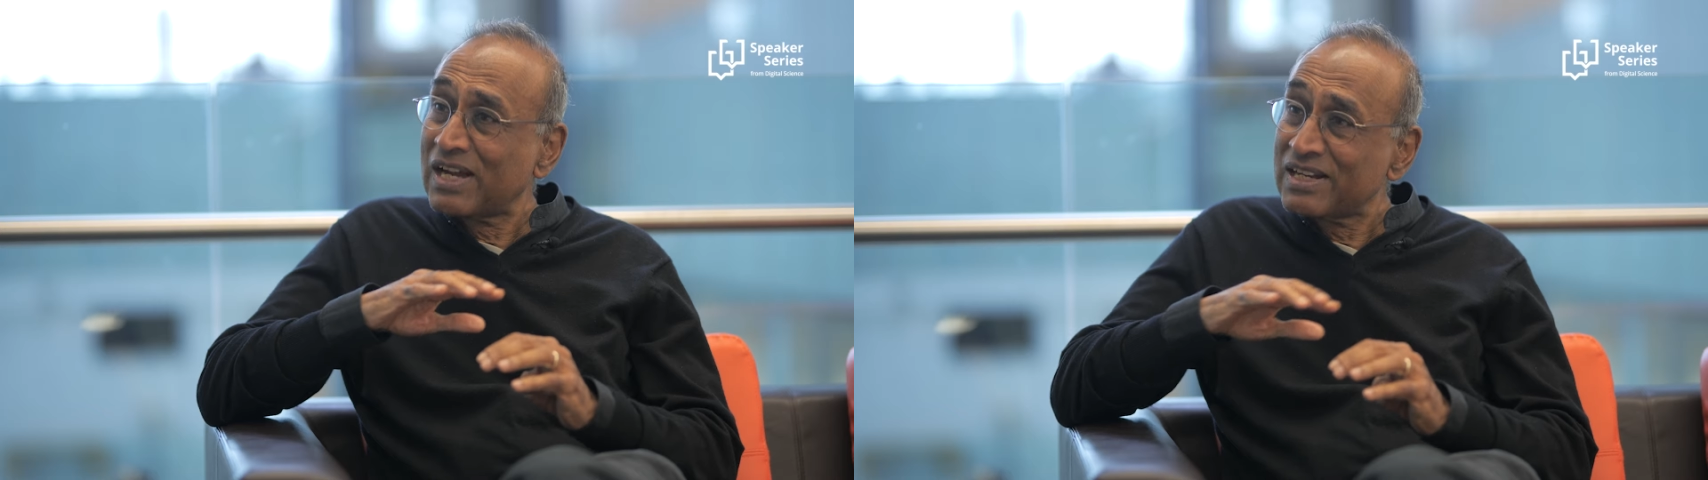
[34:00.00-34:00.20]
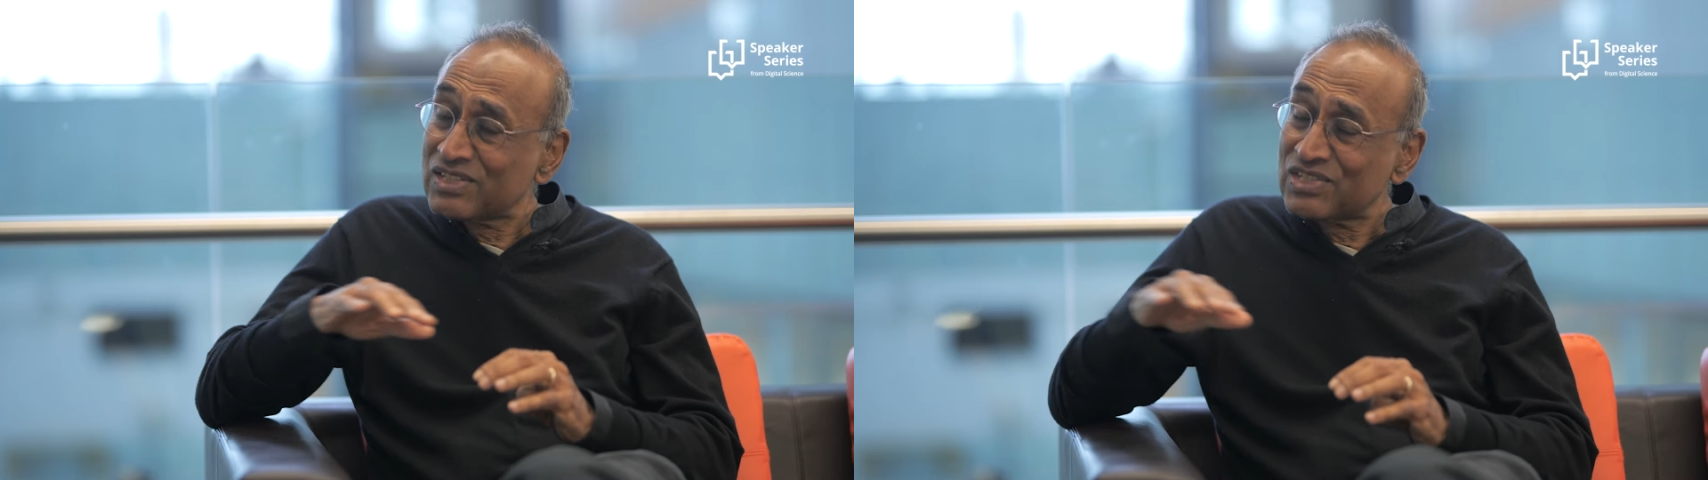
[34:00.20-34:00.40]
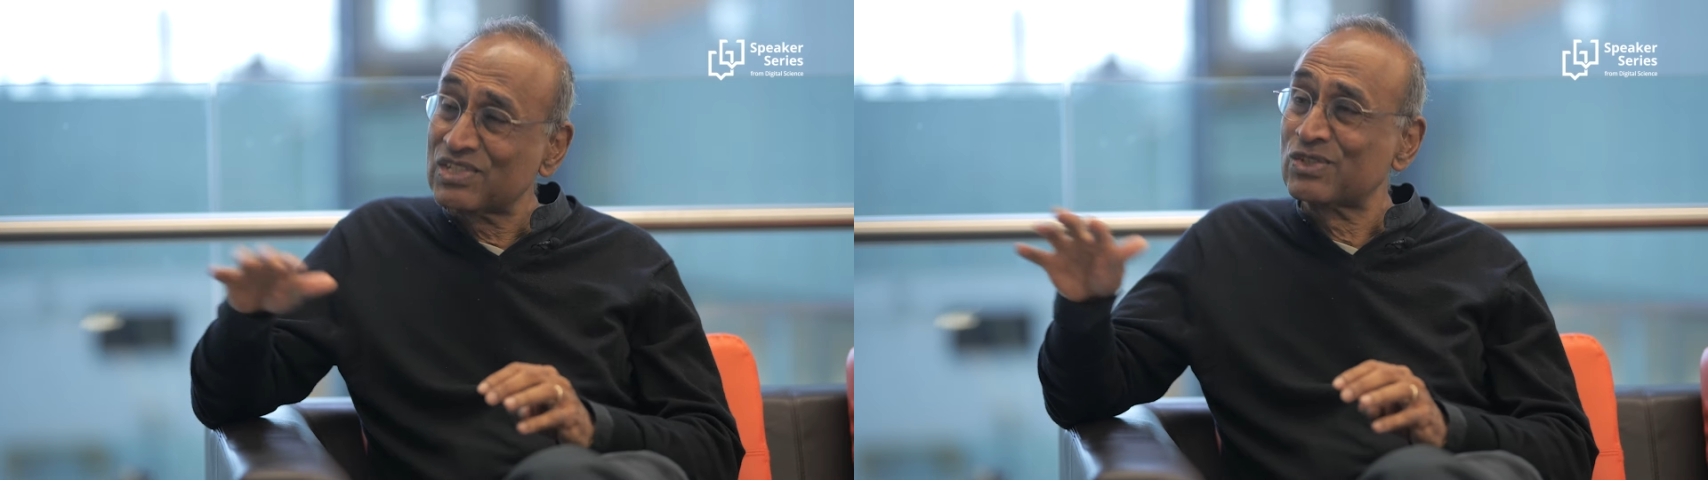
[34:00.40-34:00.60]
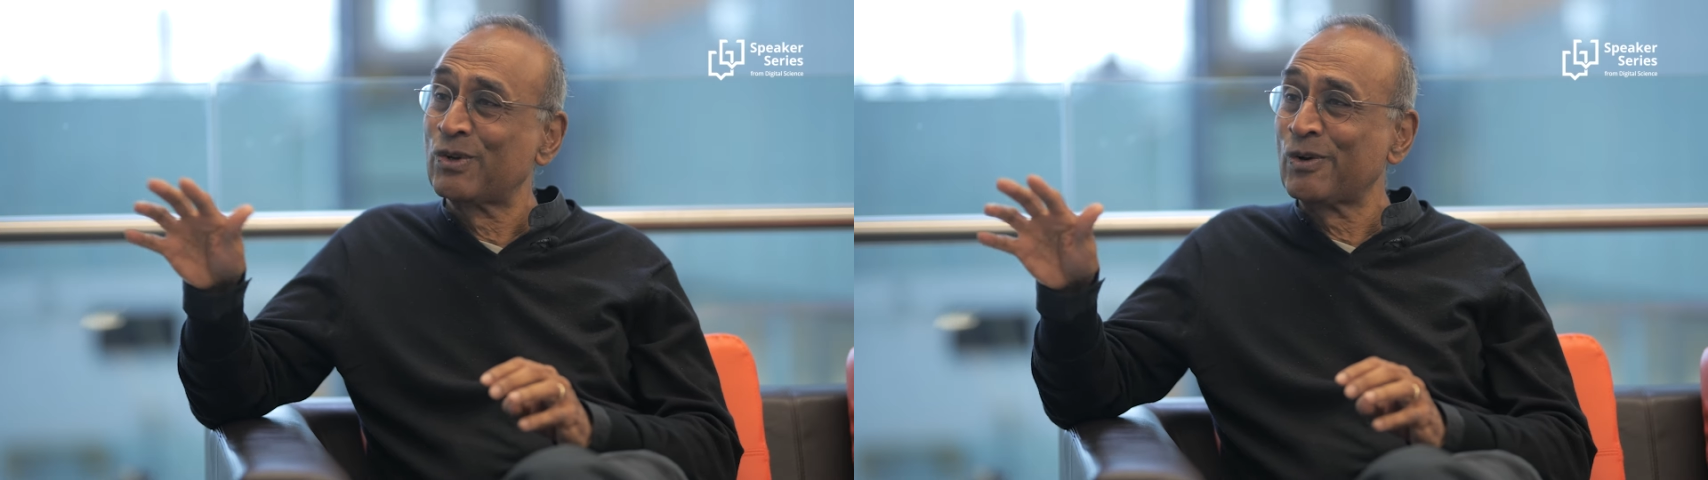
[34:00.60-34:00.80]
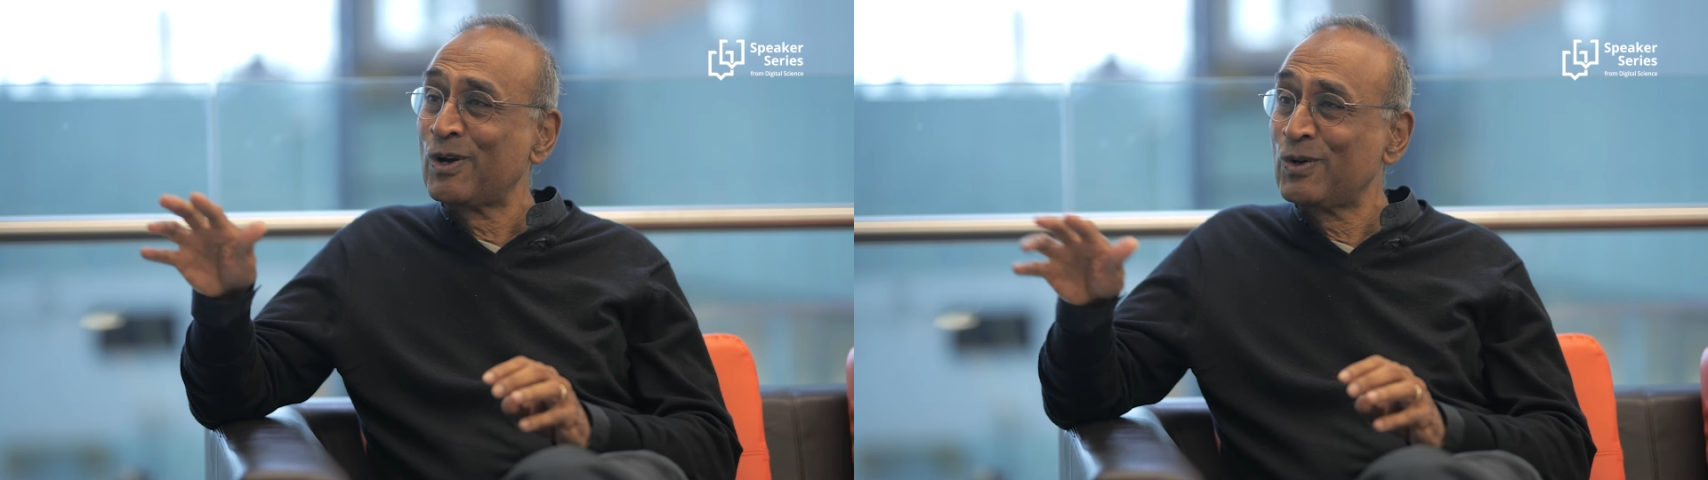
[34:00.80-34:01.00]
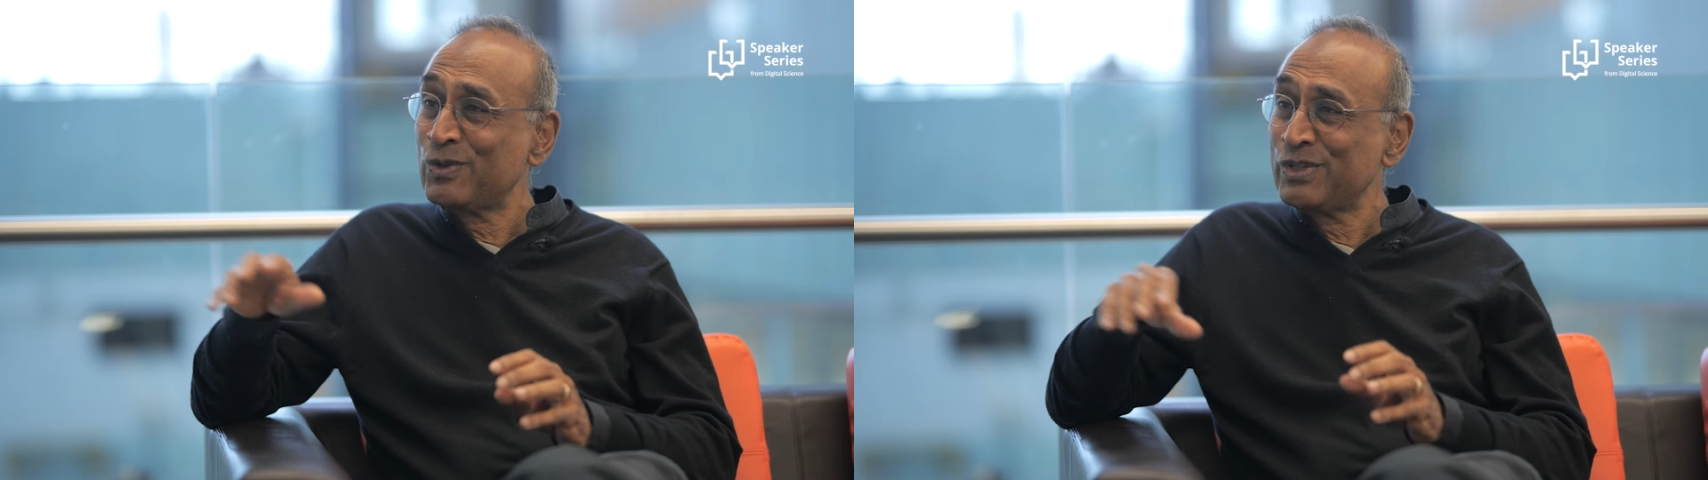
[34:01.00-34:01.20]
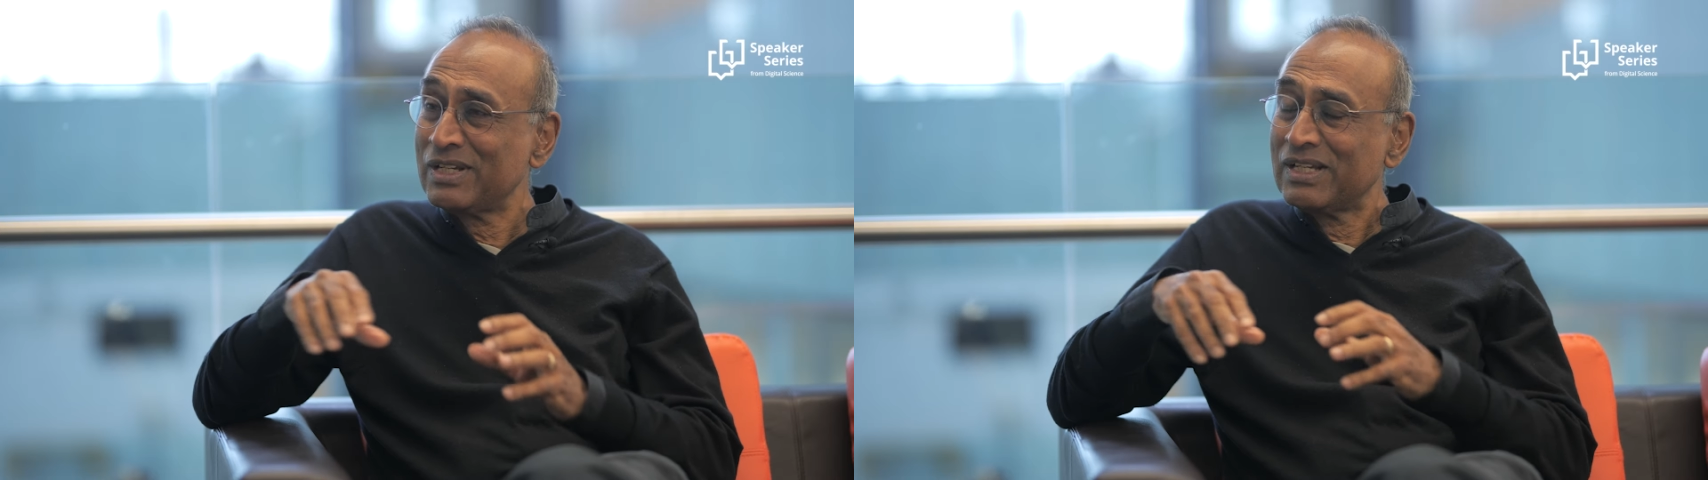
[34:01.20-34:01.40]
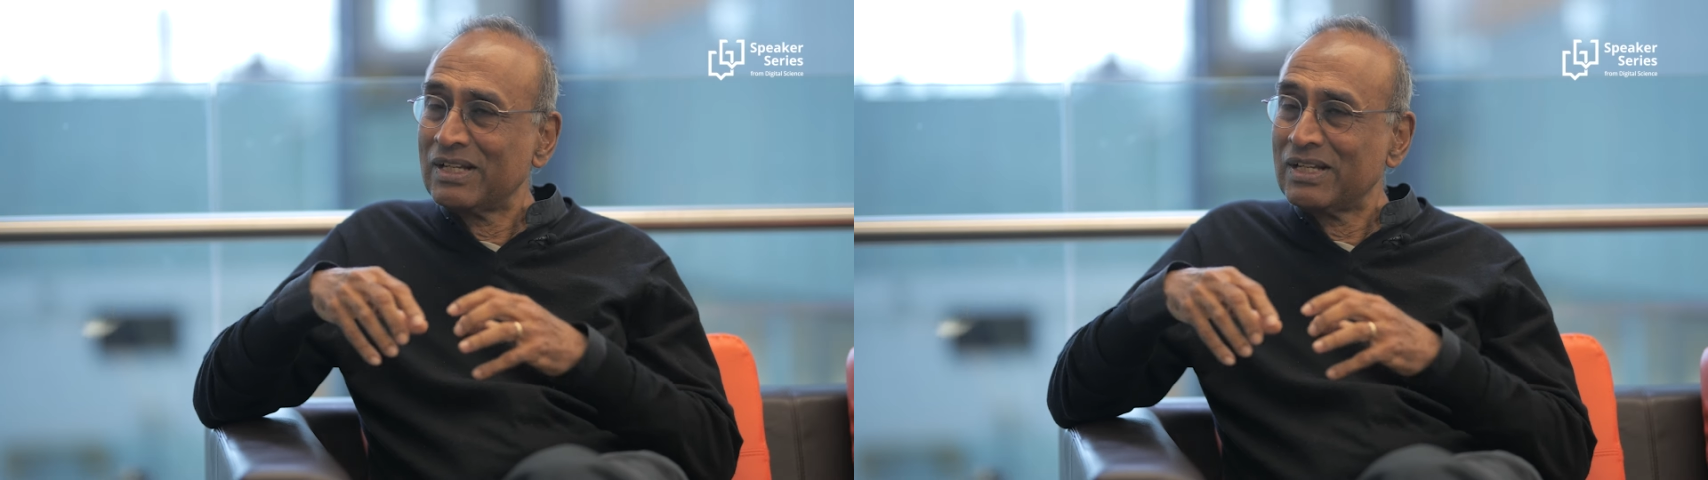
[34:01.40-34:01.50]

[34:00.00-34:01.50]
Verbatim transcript: scientists has grown